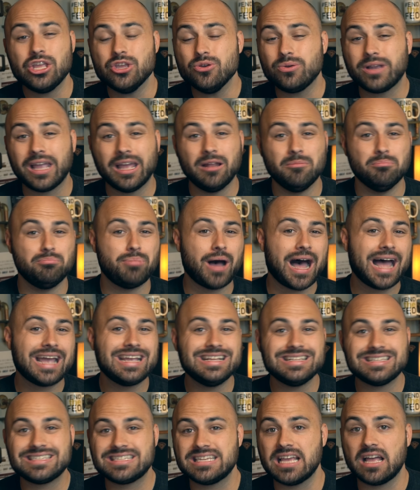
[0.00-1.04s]
you can buy
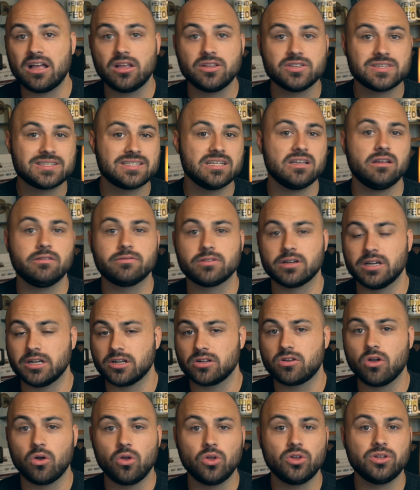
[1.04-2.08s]
and sell silver
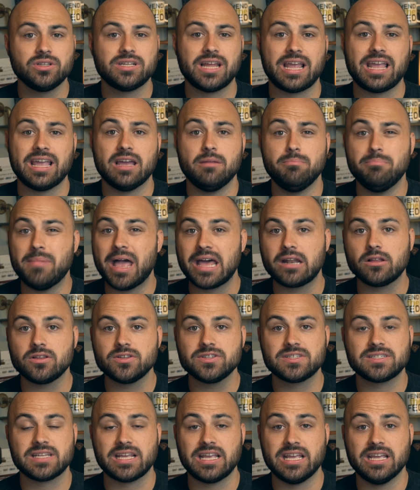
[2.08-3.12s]
and gold and
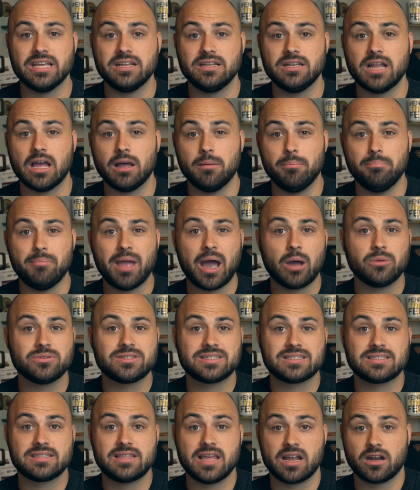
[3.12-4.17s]
metals in
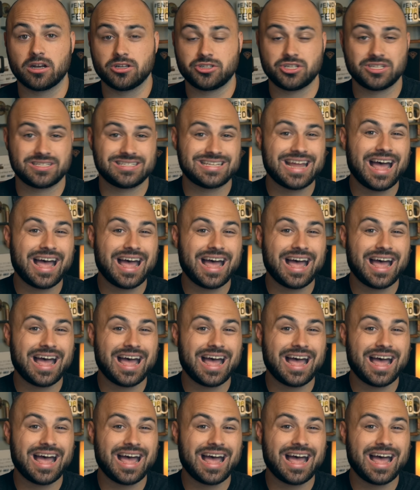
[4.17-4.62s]
amounts that are just